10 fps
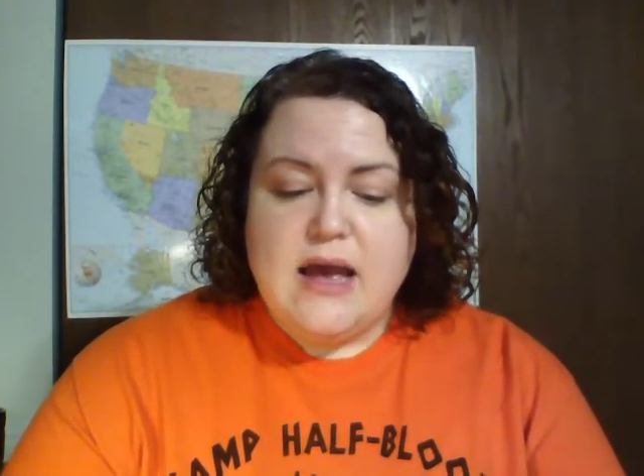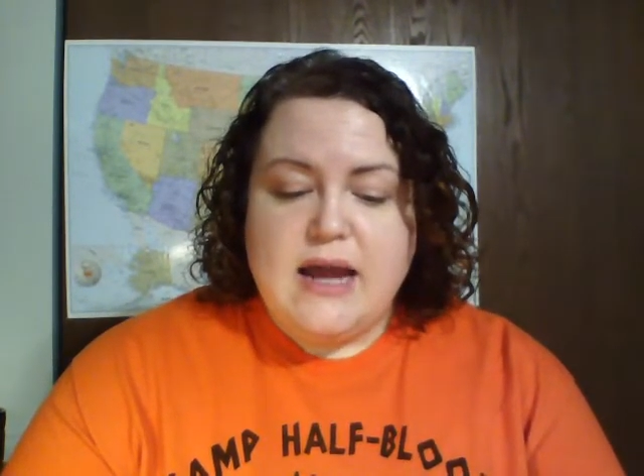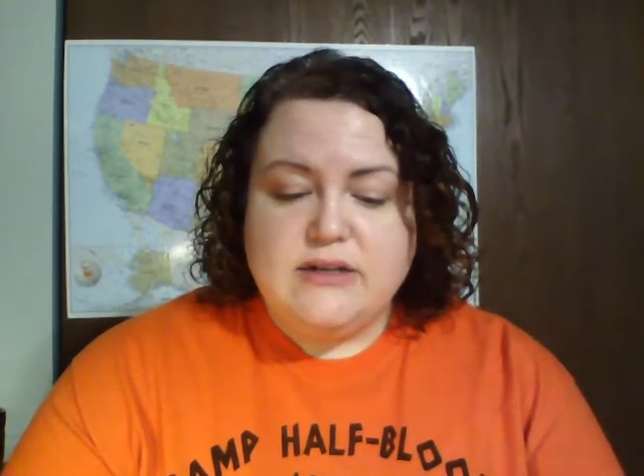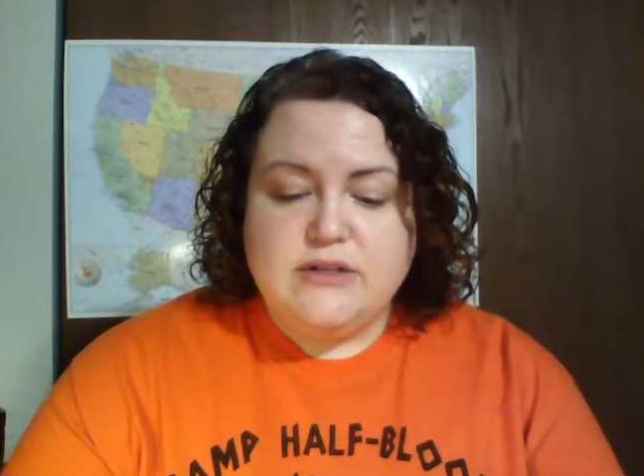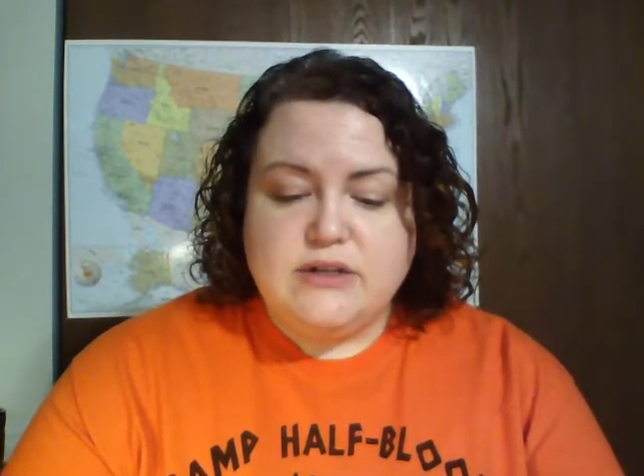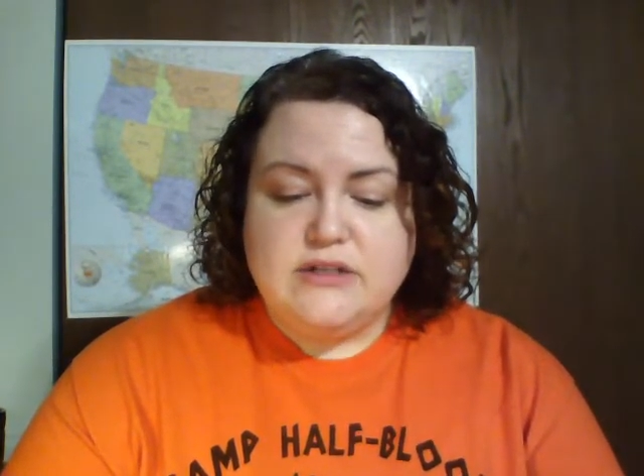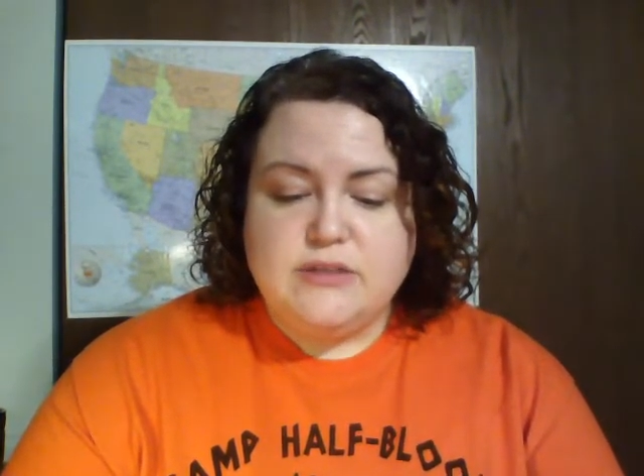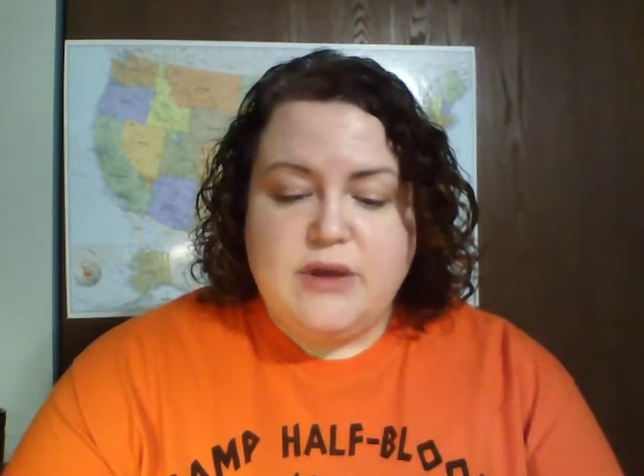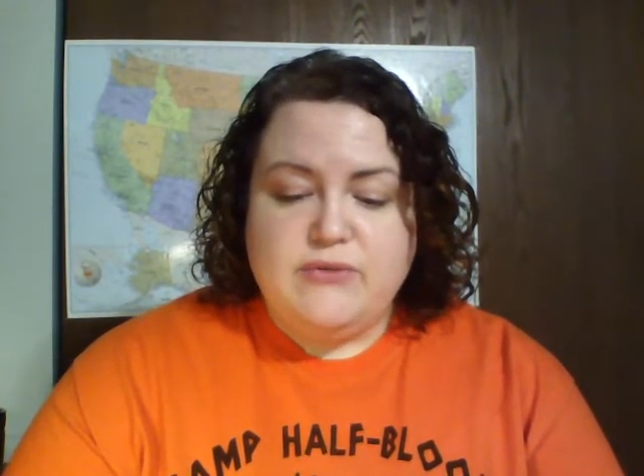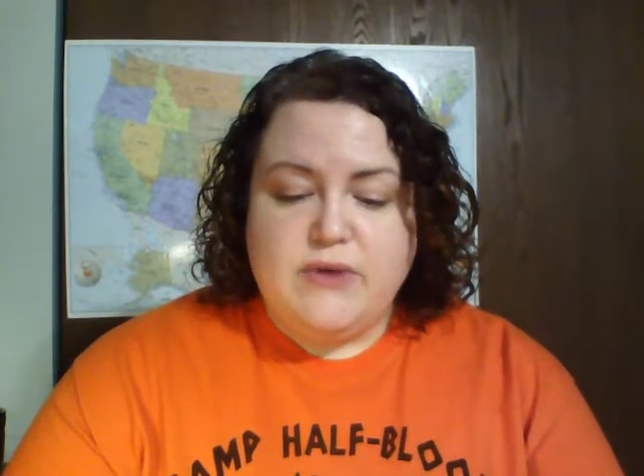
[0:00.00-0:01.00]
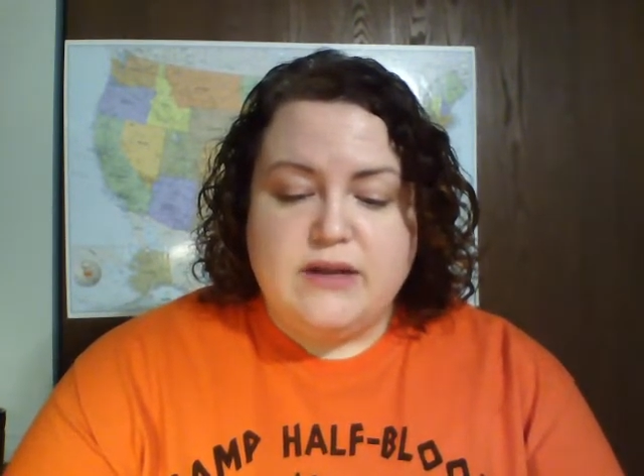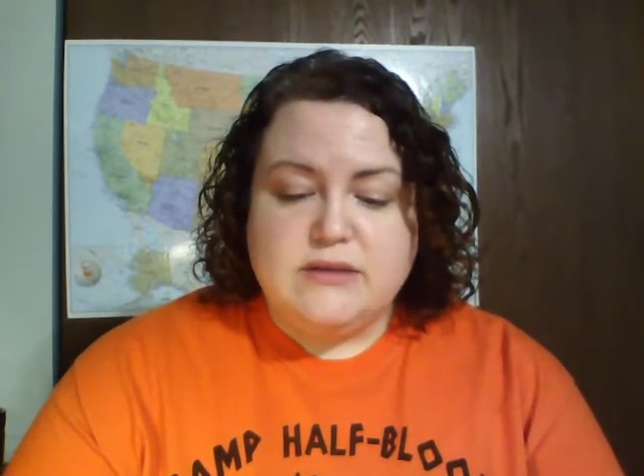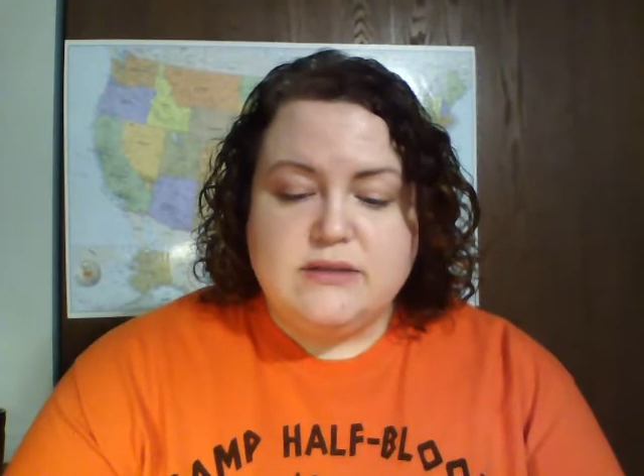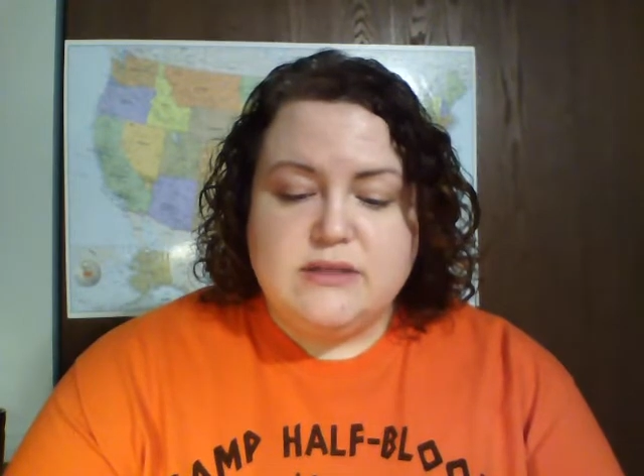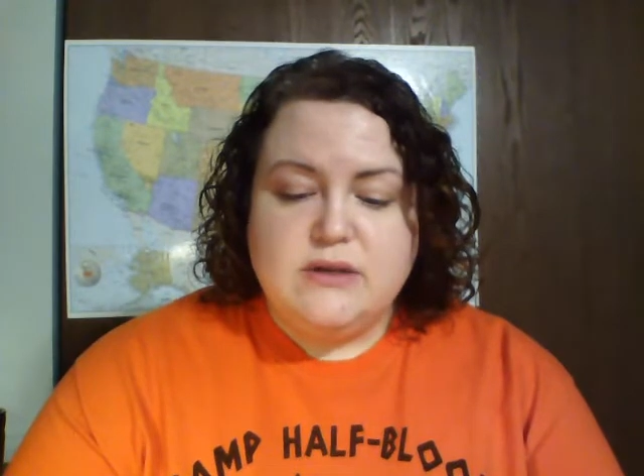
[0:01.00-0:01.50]
I turned to my
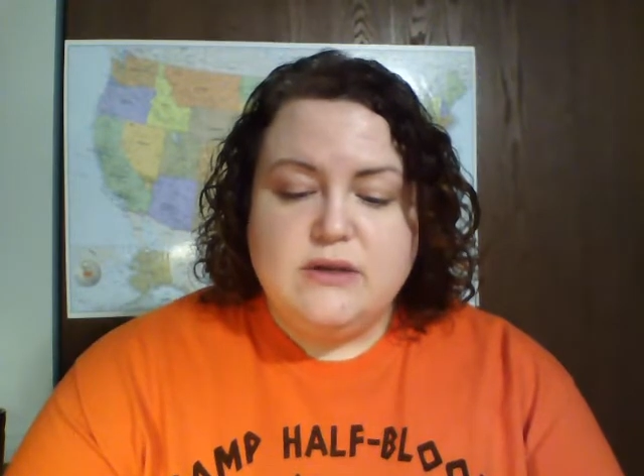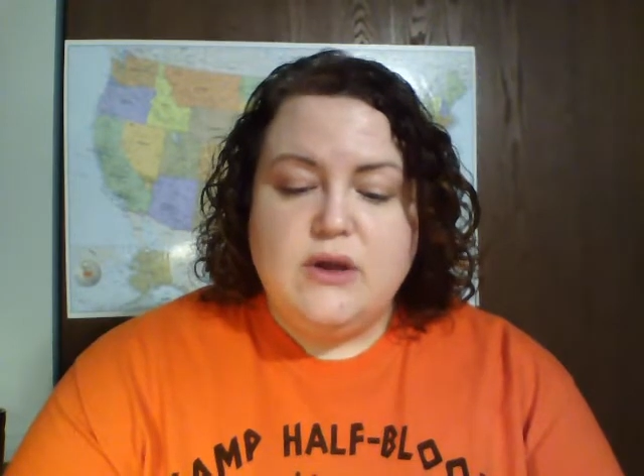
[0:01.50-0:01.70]
friends.